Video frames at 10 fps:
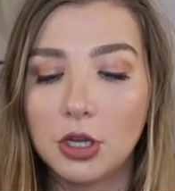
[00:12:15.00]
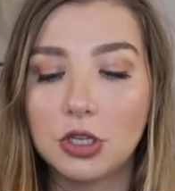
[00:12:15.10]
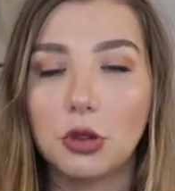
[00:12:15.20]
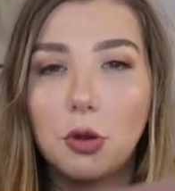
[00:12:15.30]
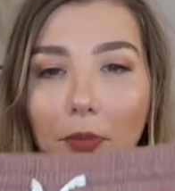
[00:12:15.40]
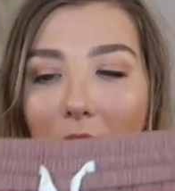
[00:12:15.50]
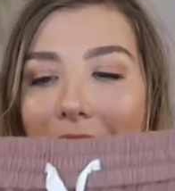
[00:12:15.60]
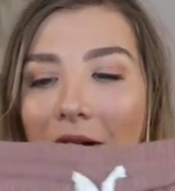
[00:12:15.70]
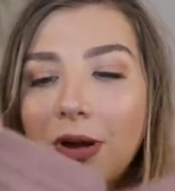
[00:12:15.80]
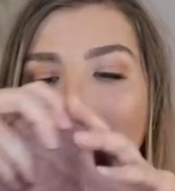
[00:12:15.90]
So they're
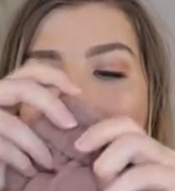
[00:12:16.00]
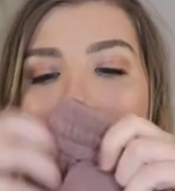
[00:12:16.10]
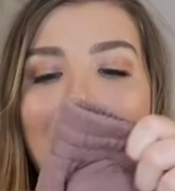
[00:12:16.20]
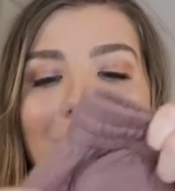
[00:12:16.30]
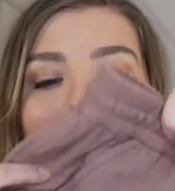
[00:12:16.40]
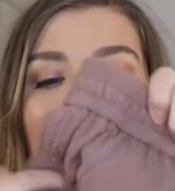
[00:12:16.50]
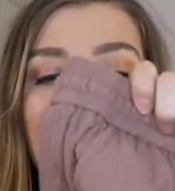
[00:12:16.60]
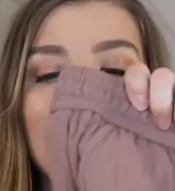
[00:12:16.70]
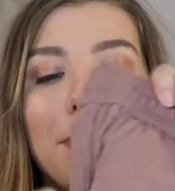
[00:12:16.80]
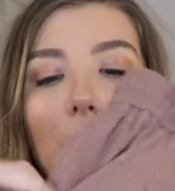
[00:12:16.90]
brown, they
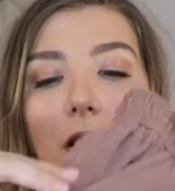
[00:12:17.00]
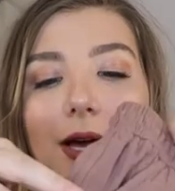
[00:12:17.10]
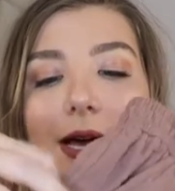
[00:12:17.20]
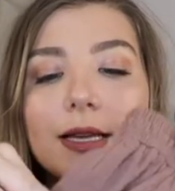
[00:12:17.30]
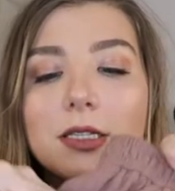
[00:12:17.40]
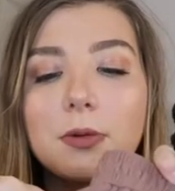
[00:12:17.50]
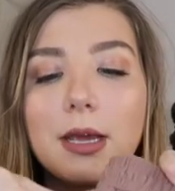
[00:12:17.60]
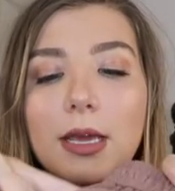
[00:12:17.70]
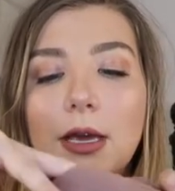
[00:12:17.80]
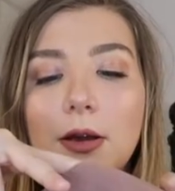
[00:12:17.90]
have the pockets
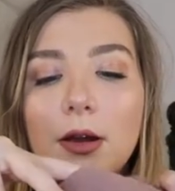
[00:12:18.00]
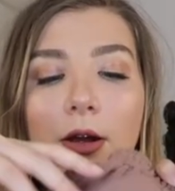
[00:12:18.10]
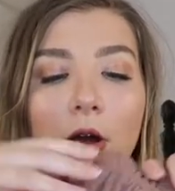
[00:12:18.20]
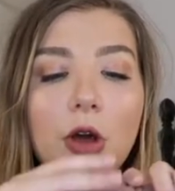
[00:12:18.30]
right here.